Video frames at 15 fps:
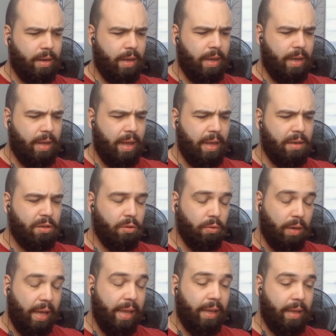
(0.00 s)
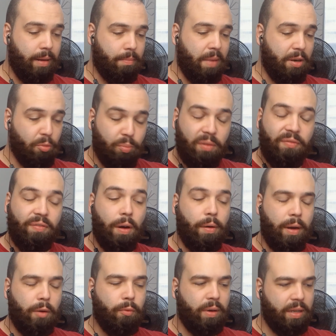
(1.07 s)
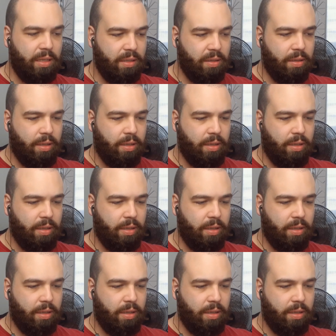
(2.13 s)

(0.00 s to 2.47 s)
Uh, I do like it. I do prefer it when he